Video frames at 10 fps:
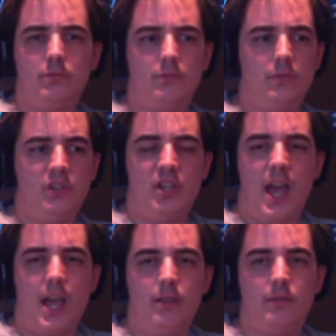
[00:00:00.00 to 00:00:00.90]

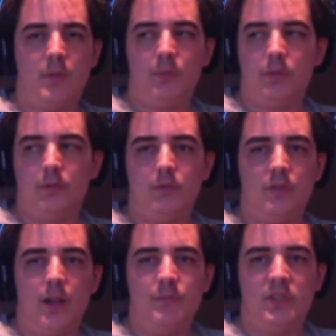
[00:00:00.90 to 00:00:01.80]
chat member who
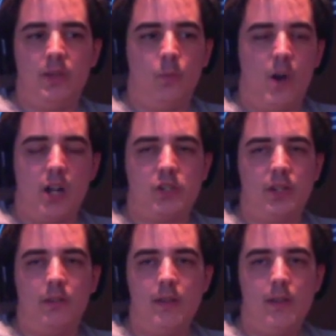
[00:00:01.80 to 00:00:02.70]
comes in watching